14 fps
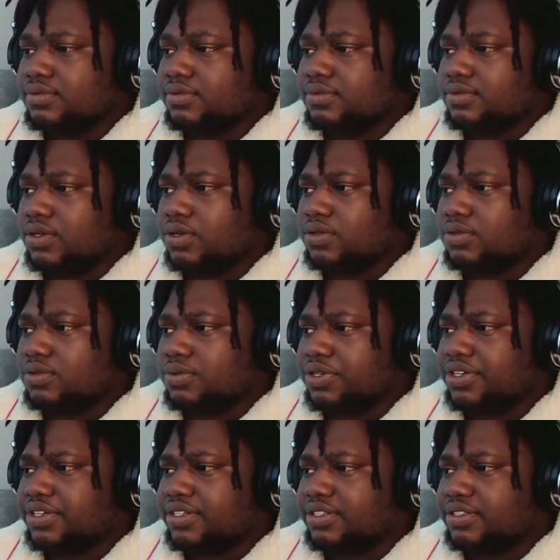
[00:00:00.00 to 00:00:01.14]
Oh,
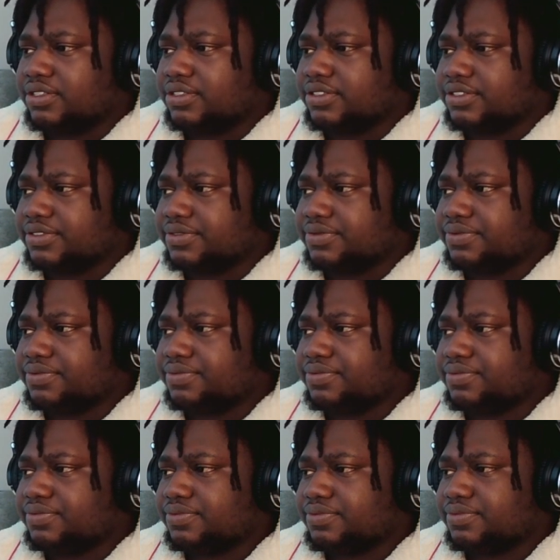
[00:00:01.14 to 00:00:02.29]
word.
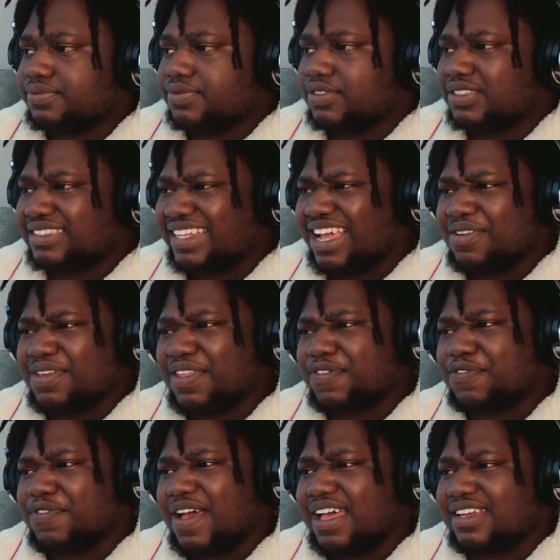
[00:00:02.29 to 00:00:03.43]
Damn, he's
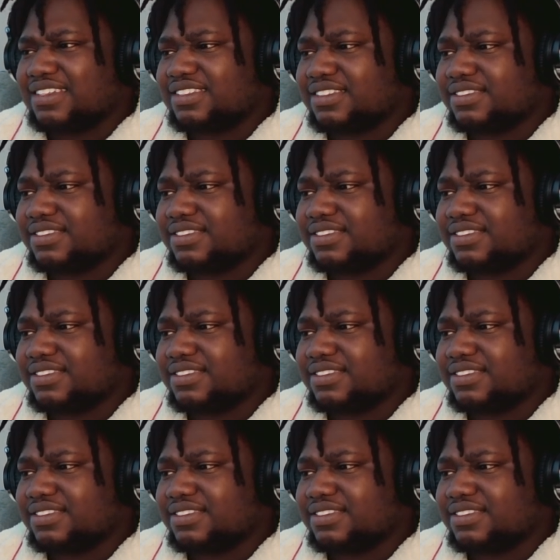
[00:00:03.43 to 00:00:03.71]
fast.